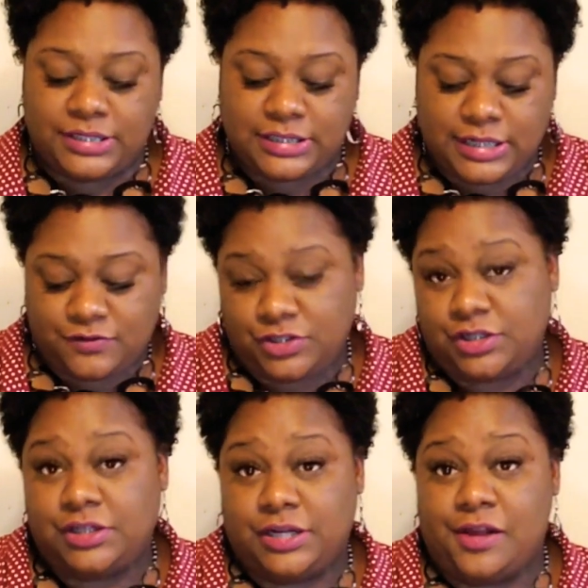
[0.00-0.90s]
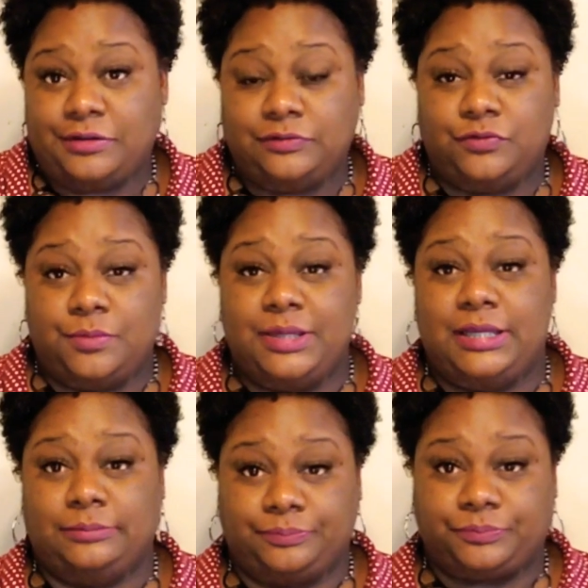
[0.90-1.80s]
it's enough sugar in there for
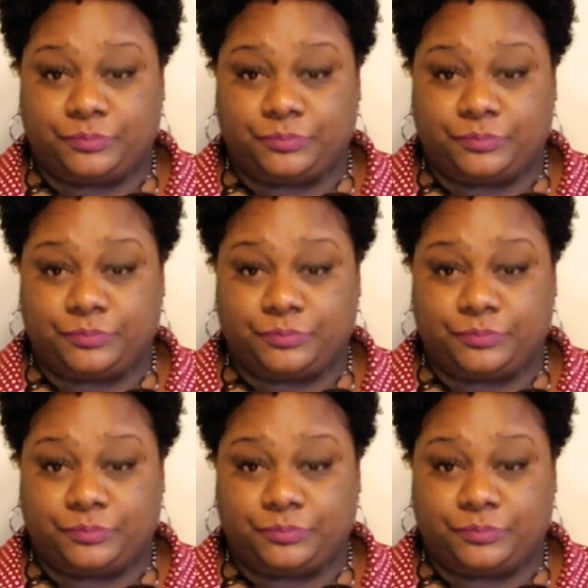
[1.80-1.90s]
me.